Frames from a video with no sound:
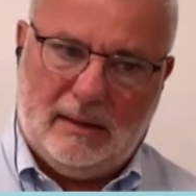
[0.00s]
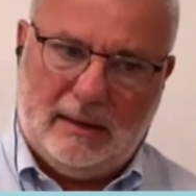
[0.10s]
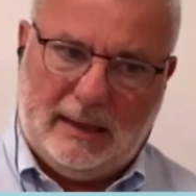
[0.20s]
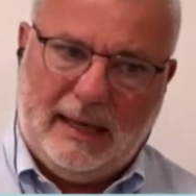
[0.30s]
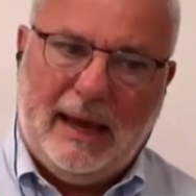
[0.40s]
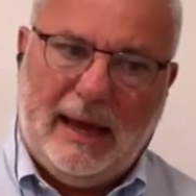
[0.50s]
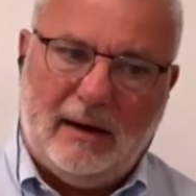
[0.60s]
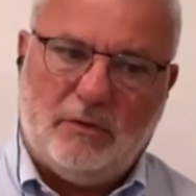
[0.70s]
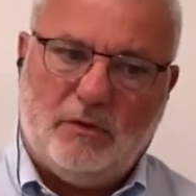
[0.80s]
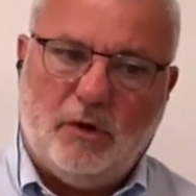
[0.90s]
care
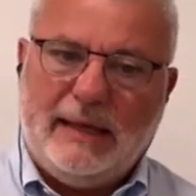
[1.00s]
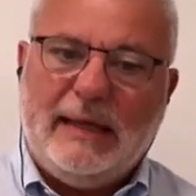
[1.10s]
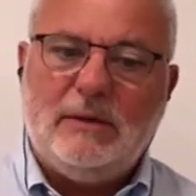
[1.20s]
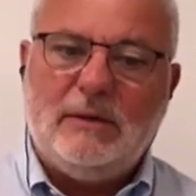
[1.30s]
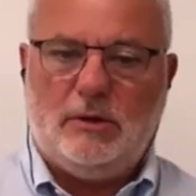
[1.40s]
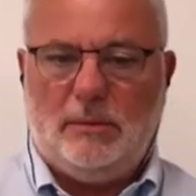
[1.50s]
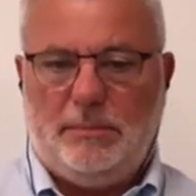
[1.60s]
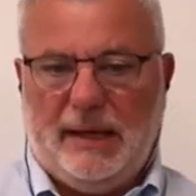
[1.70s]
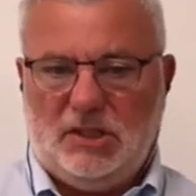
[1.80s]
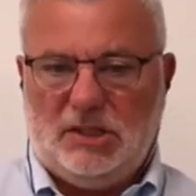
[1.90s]
for individual
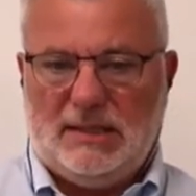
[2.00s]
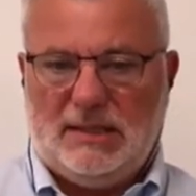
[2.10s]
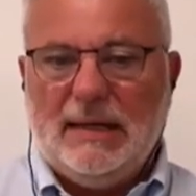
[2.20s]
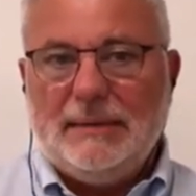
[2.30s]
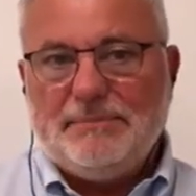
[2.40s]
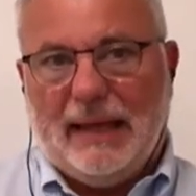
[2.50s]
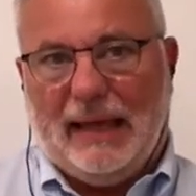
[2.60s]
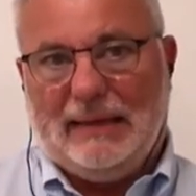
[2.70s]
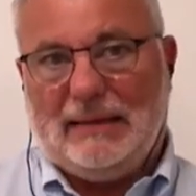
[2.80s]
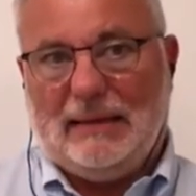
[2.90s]
patients.
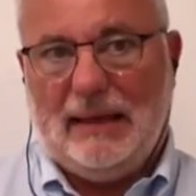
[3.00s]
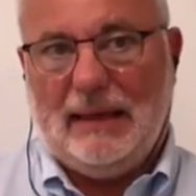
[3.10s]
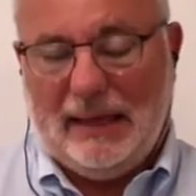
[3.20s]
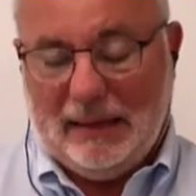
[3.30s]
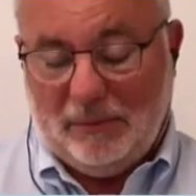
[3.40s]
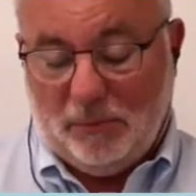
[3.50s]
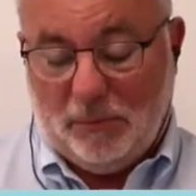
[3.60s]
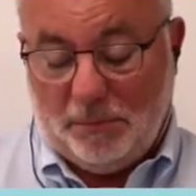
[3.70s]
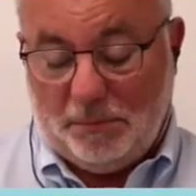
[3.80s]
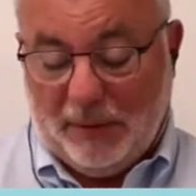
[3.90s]
And
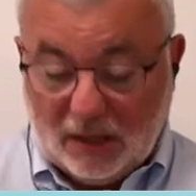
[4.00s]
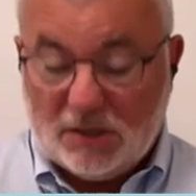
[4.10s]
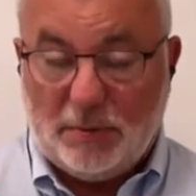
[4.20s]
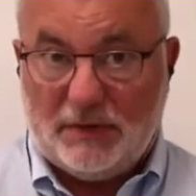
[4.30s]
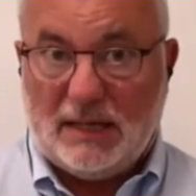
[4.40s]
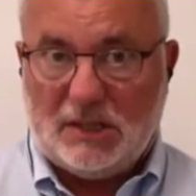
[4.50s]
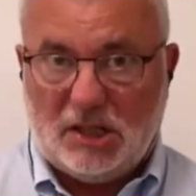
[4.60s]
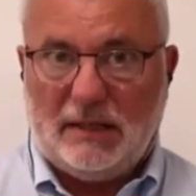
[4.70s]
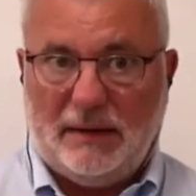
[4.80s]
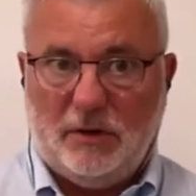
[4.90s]
because we have such a
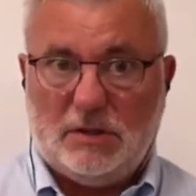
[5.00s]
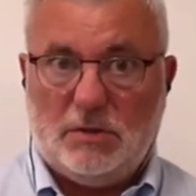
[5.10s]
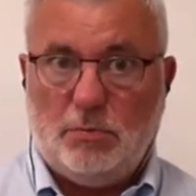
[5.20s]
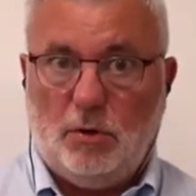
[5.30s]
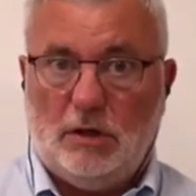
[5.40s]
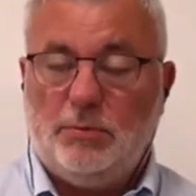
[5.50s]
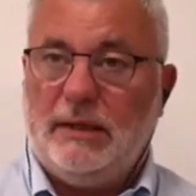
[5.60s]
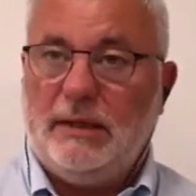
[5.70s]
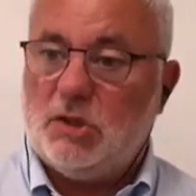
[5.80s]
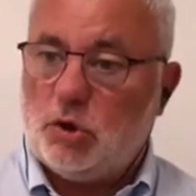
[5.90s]
diverse world,
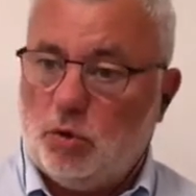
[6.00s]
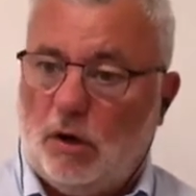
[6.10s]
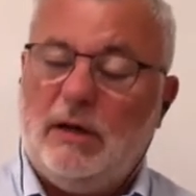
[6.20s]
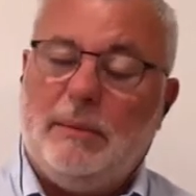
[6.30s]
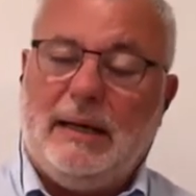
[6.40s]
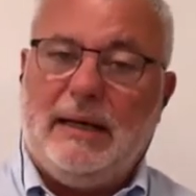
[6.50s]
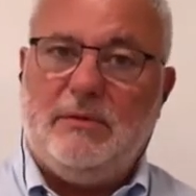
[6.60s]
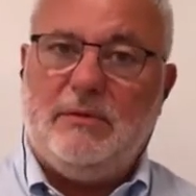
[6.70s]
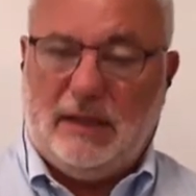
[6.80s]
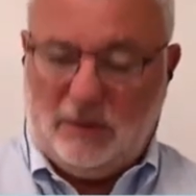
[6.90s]
we strongly
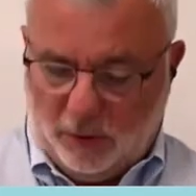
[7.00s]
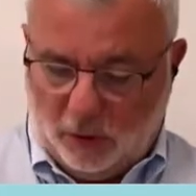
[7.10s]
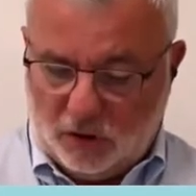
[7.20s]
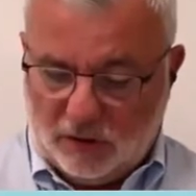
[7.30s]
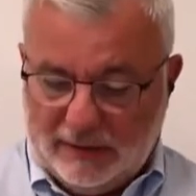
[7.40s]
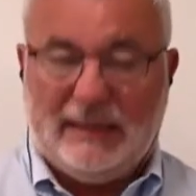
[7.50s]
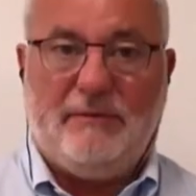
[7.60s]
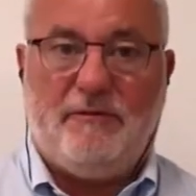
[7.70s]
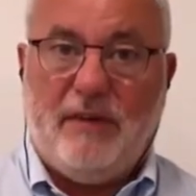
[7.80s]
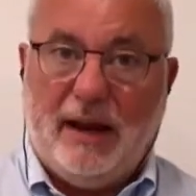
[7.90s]
believe that we also need a
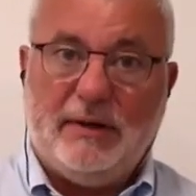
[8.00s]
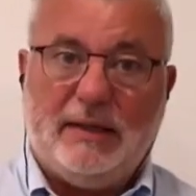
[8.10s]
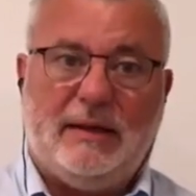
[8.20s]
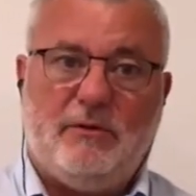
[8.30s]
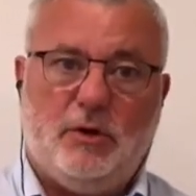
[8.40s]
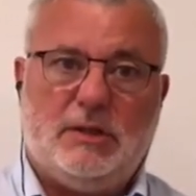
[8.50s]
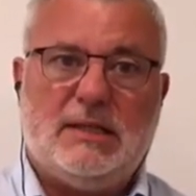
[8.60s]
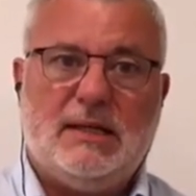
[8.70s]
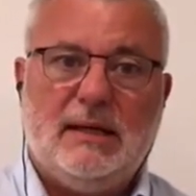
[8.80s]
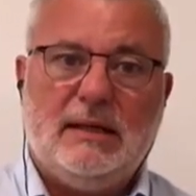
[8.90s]
very diverse
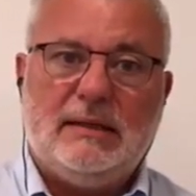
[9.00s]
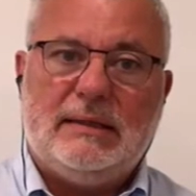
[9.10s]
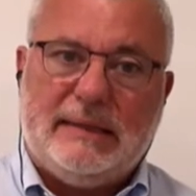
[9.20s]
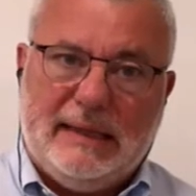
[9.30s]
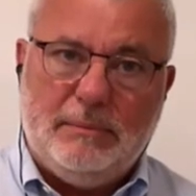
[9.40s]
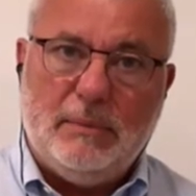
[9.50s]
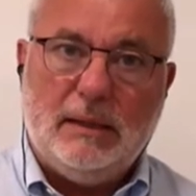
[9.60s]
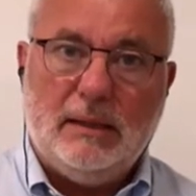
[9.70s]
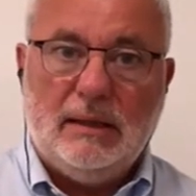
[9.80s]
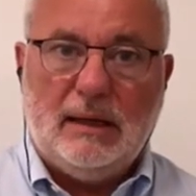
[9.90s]
team
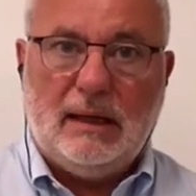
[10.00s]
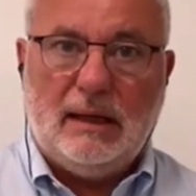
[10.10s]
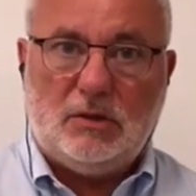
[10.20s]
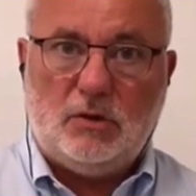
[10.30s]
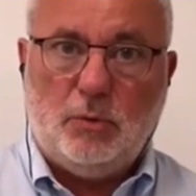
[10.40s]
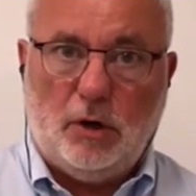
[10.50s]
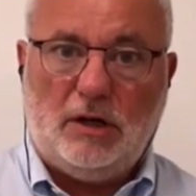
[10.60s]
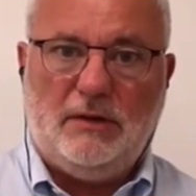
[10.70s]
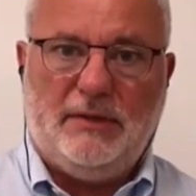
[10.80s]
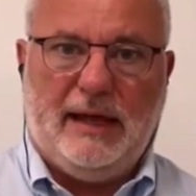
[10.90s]
to work
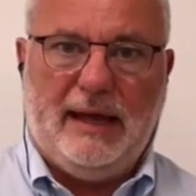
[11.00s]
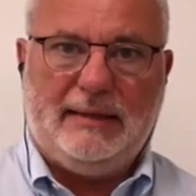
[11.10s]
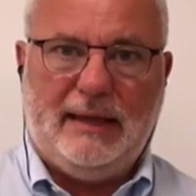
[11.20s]
on that.